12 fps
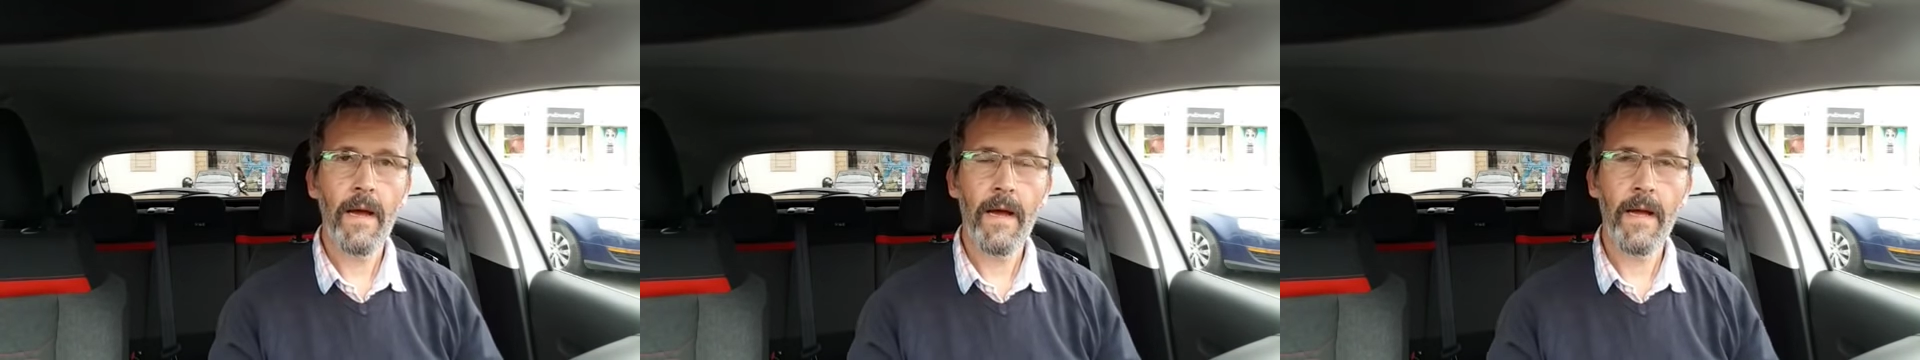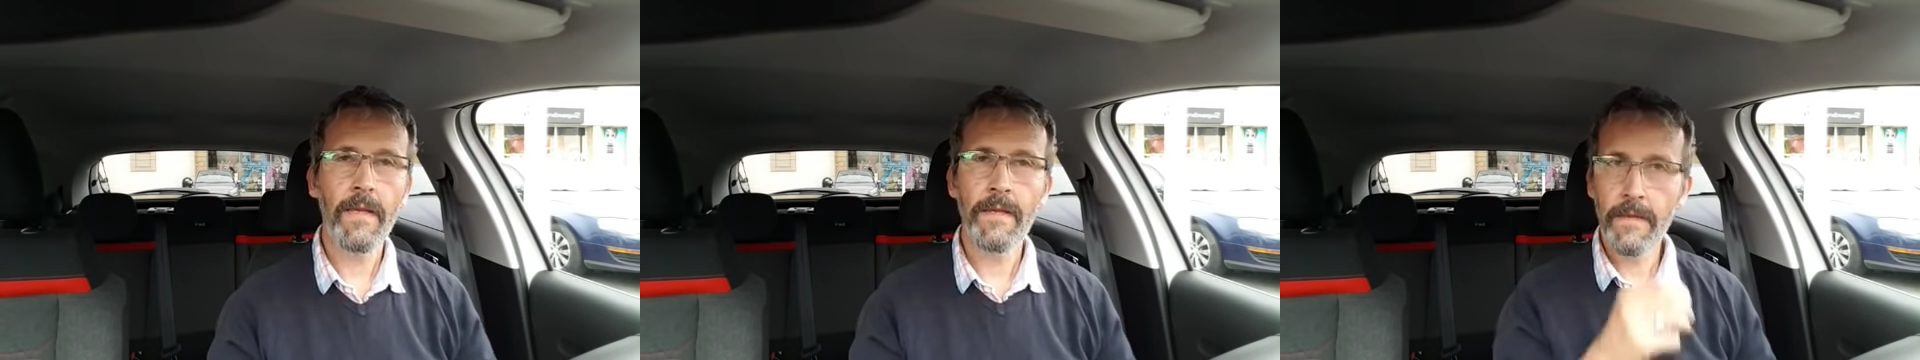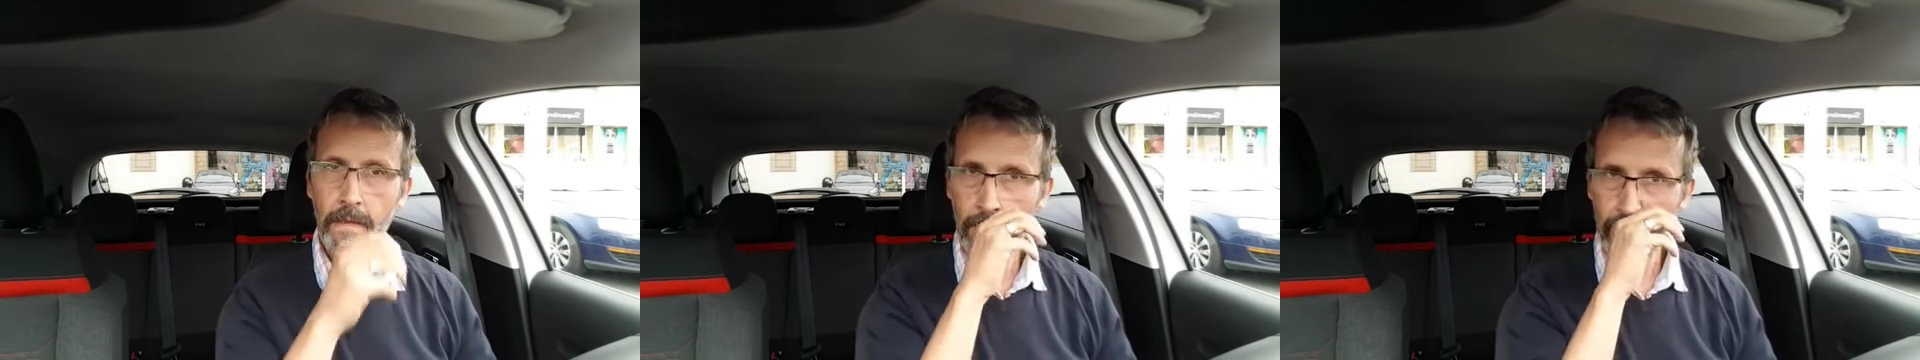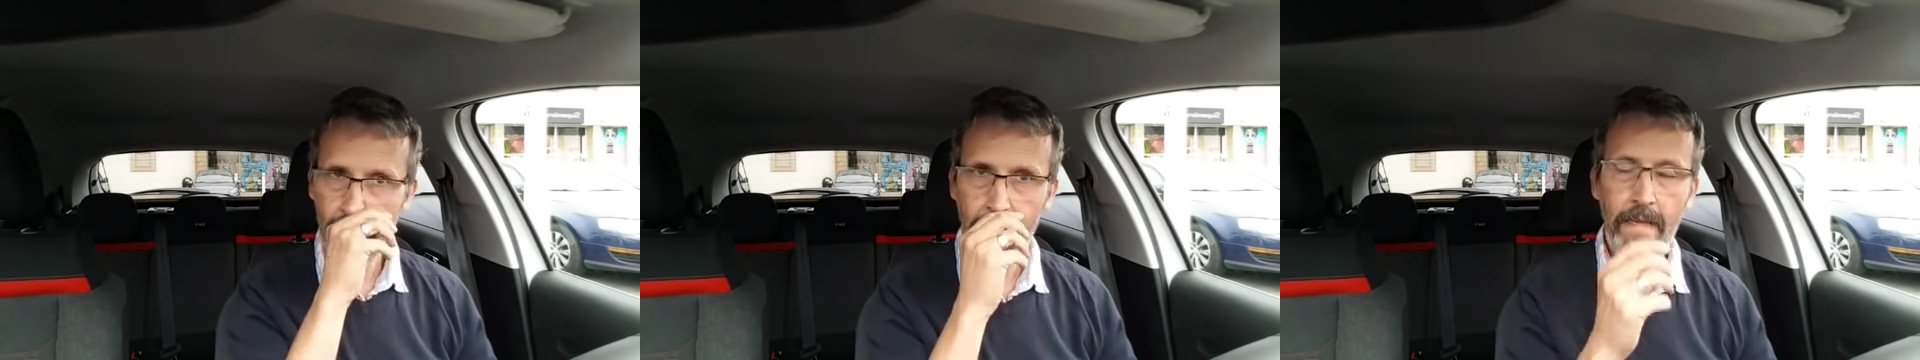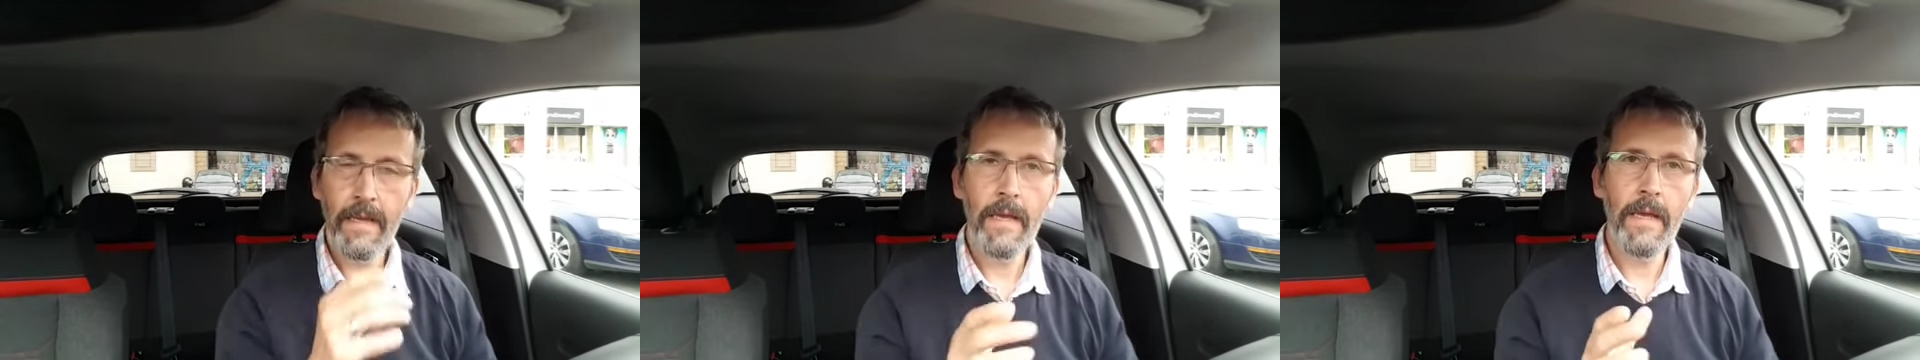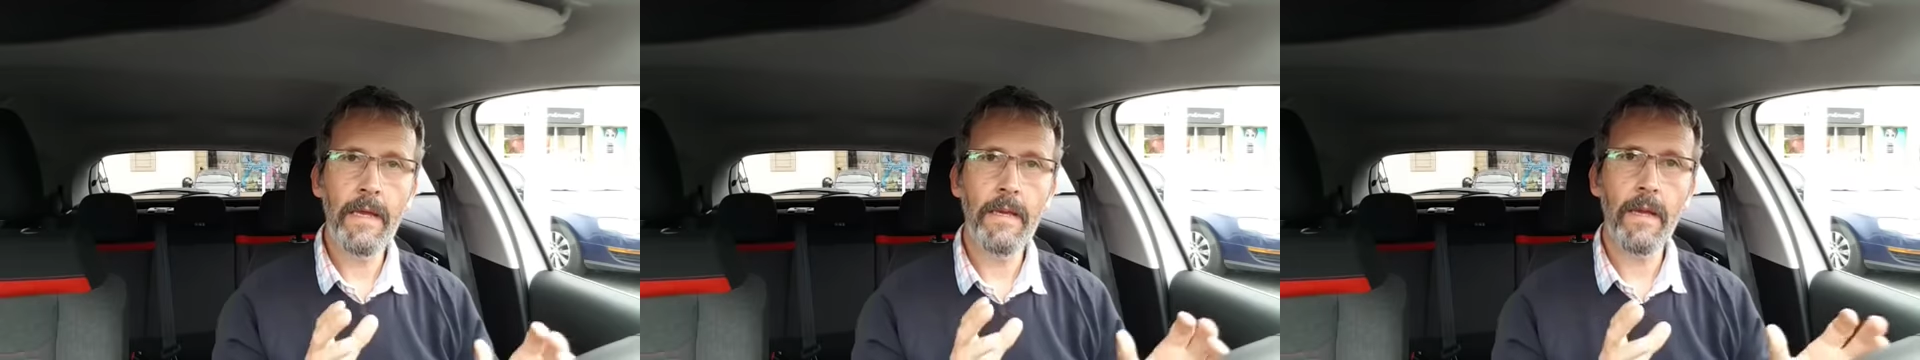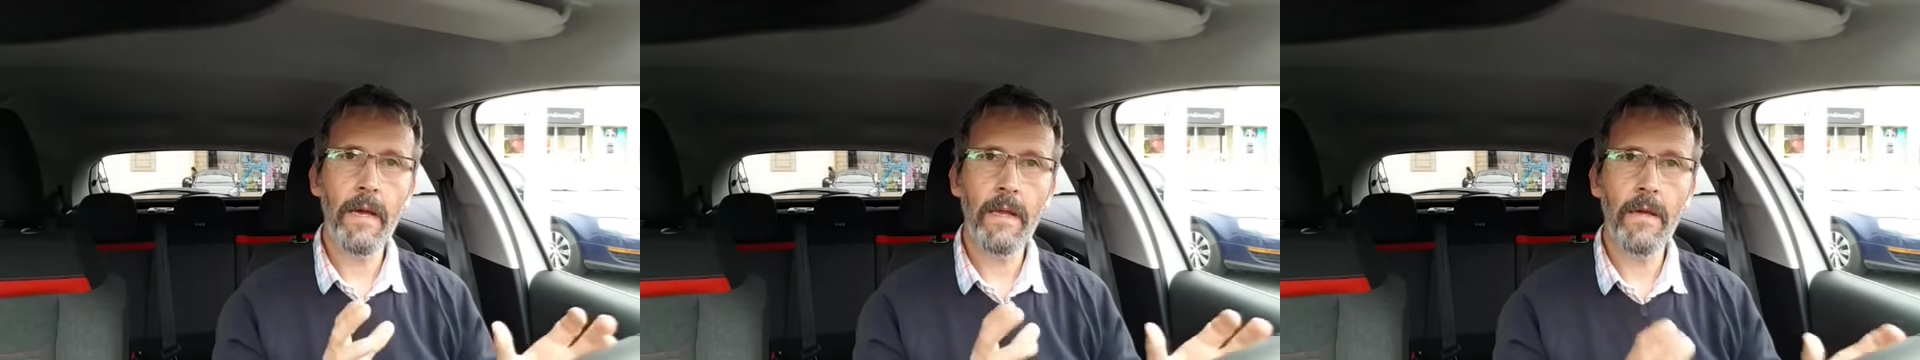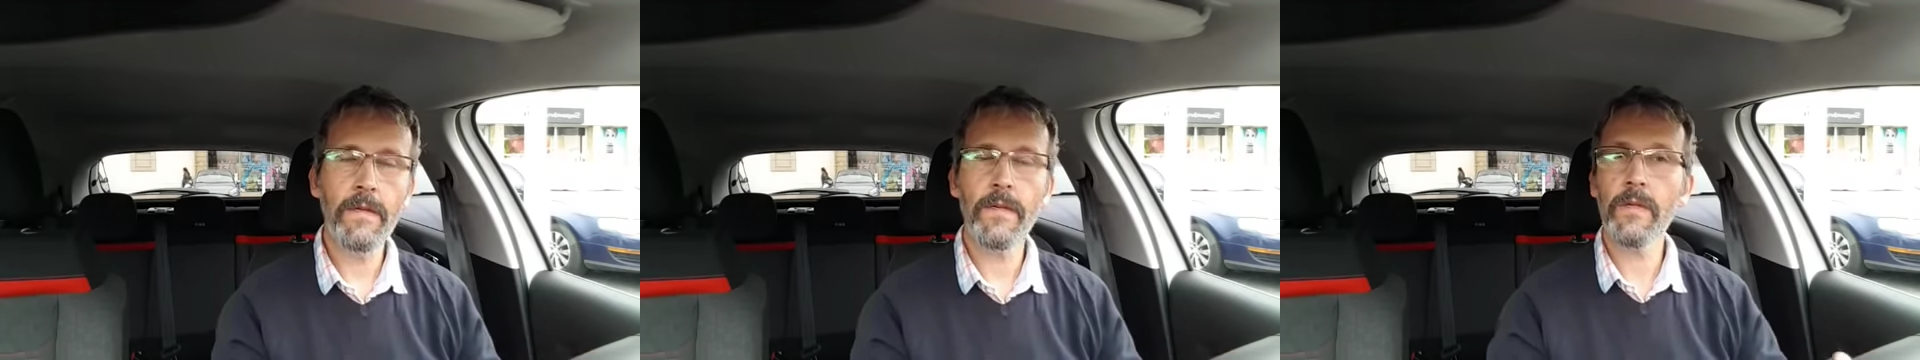and it
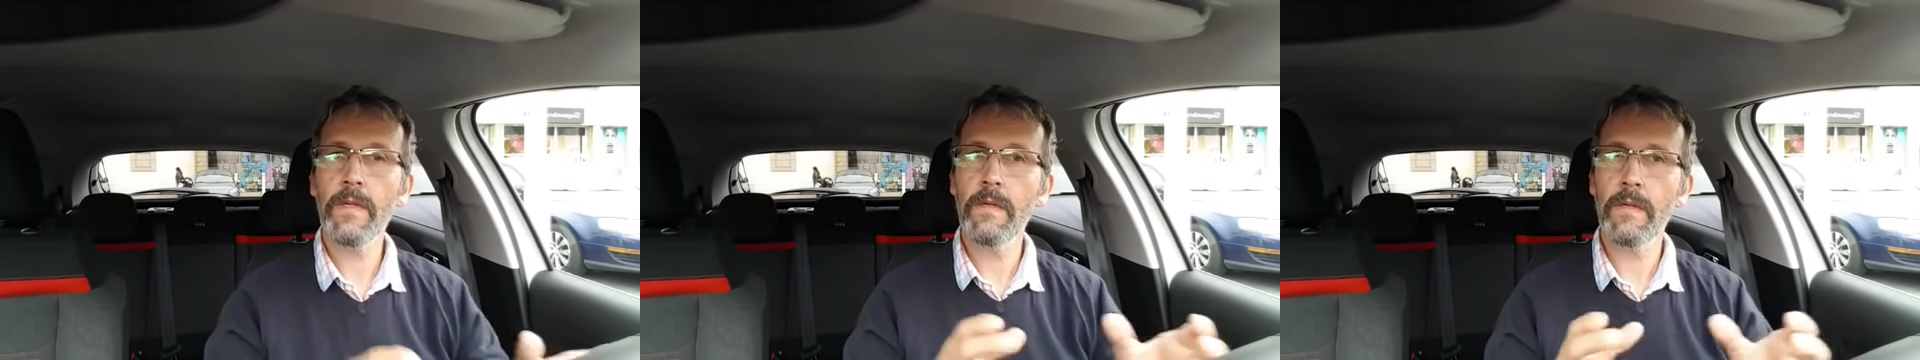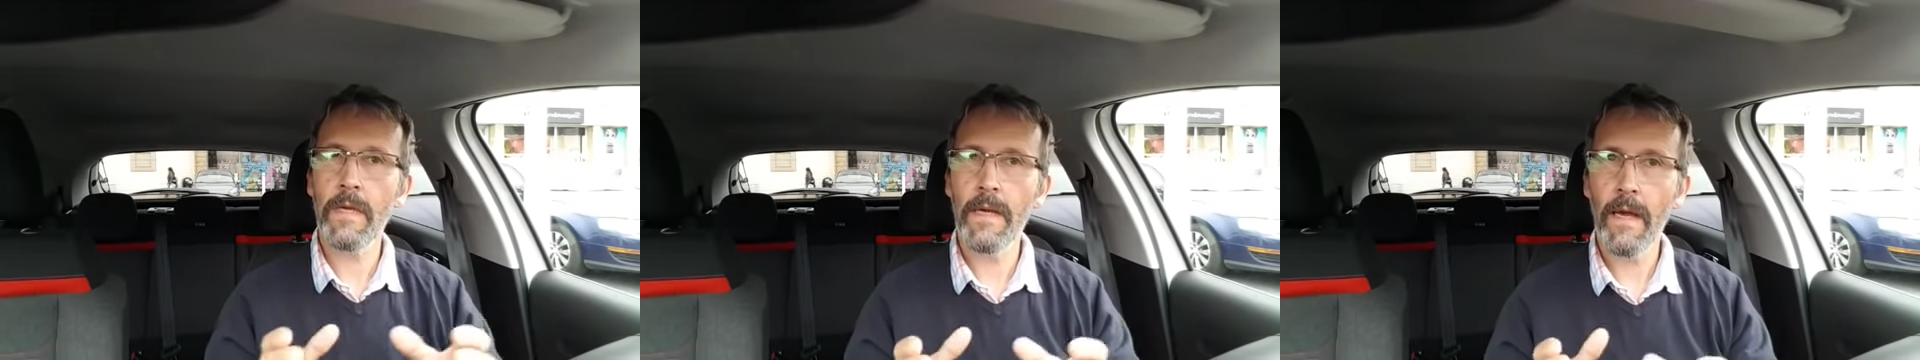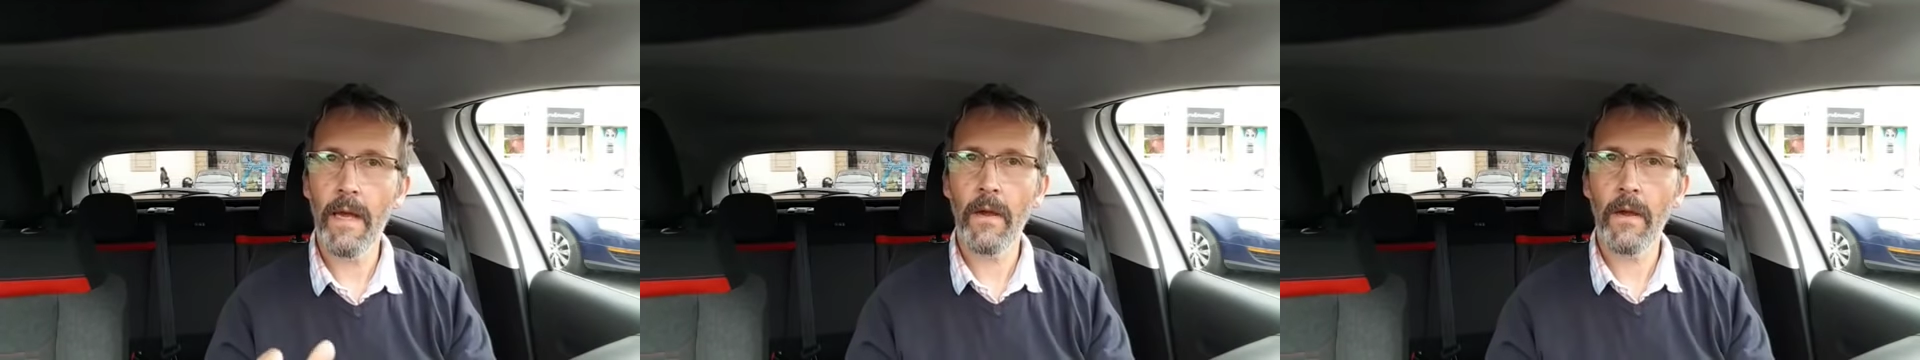allows us to stay